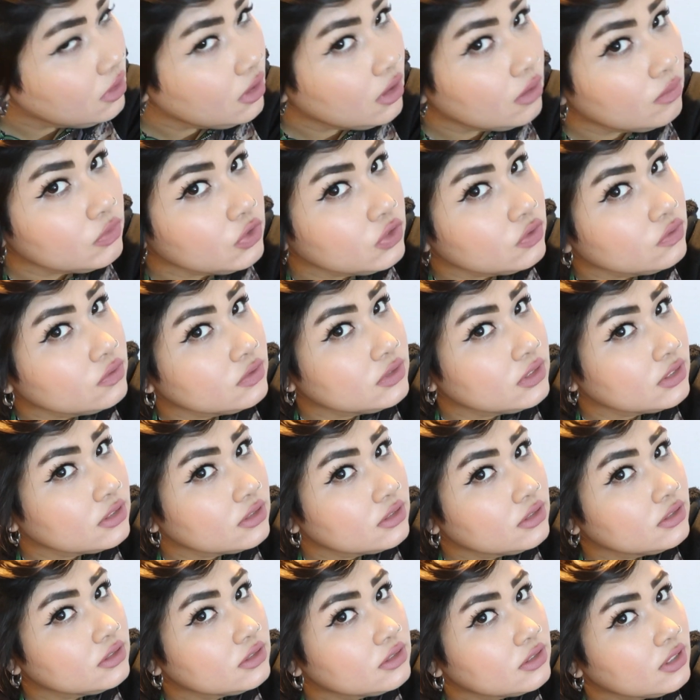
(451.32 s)
I'm
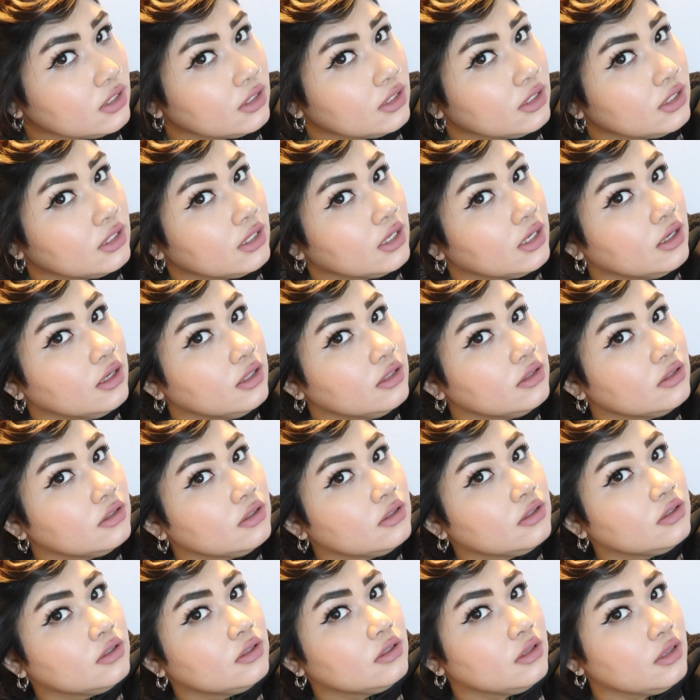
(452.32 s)
using this again
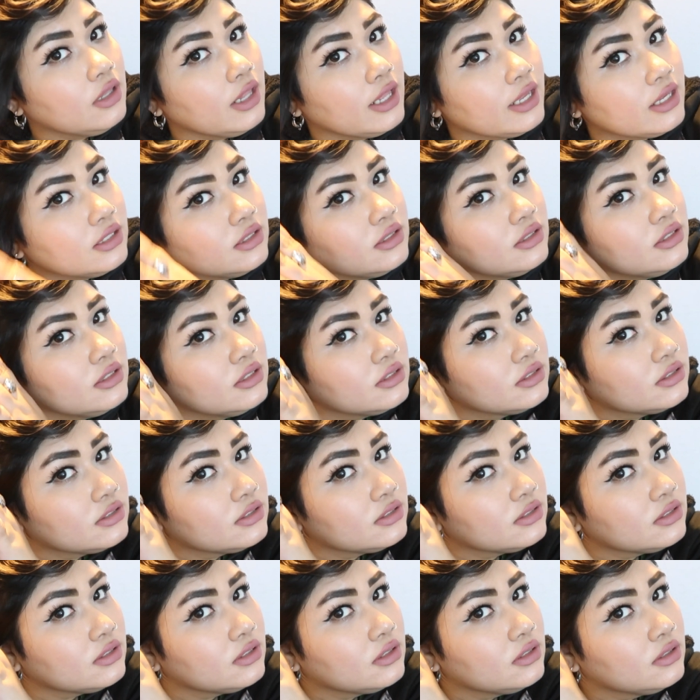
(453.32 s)
like
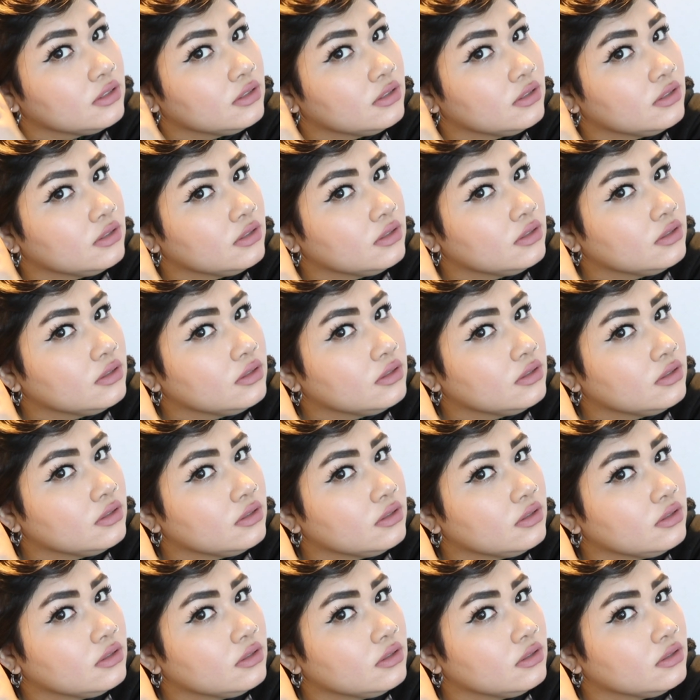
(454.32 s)
this,
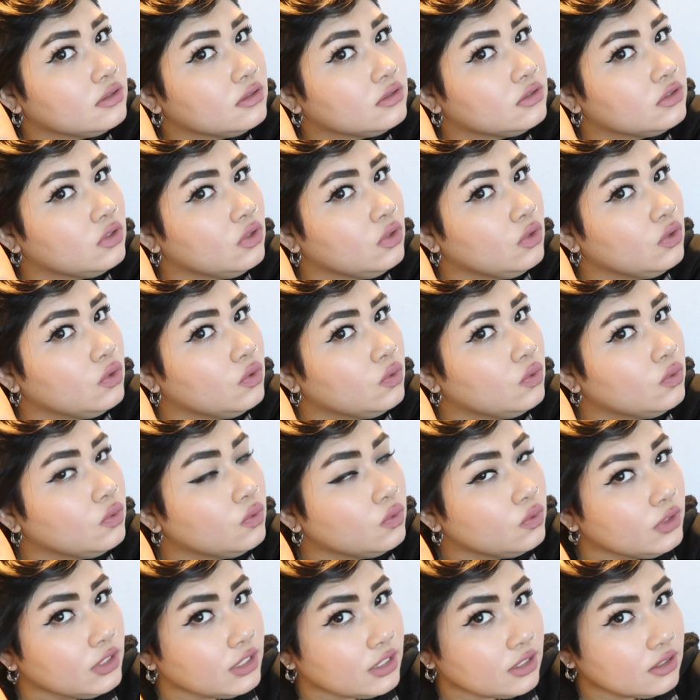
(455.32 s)

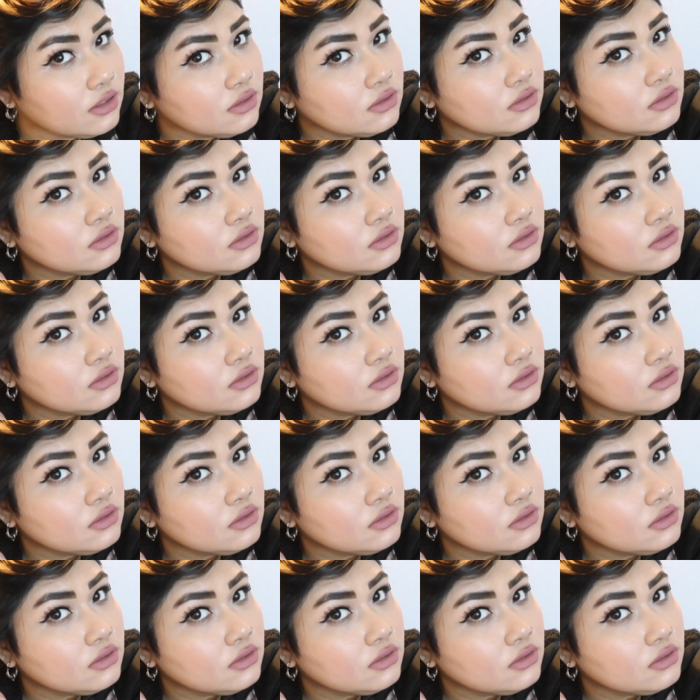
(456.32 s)
slowly